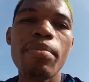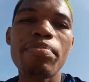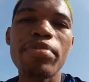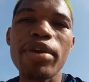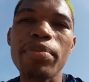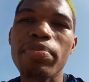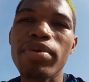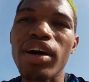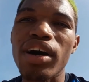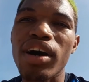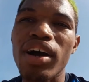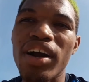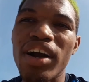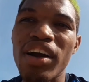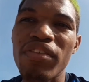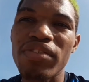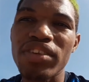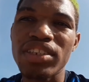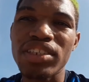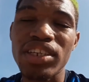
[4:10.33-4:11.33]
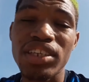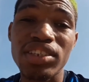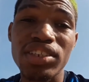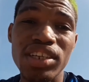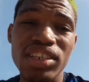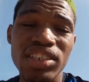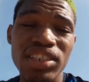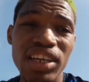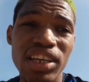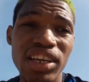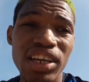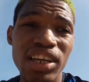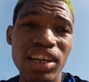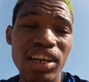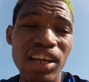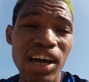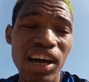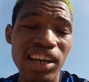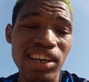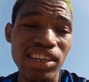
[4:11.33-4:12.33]
people are gonna gravitate to your
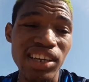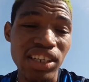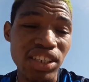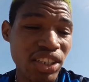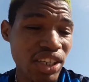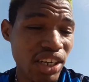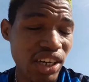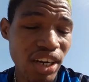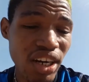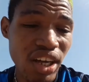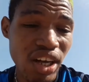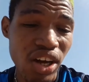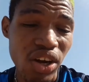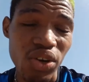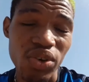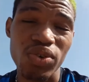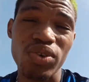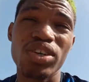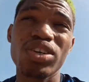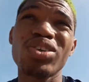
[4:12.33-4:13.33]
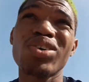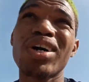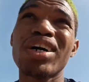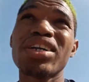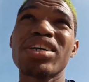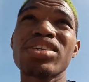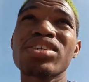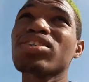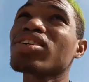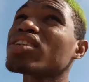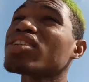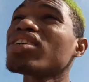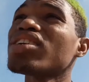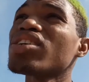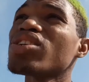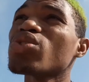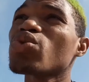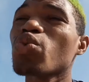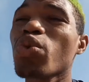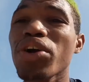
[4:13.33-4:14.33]
channel and your channel will grow. No one so
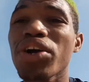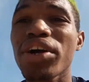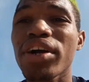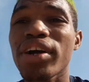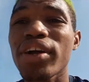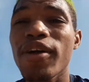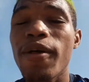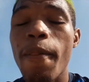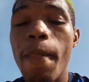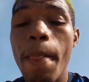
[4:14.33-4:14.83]
things work.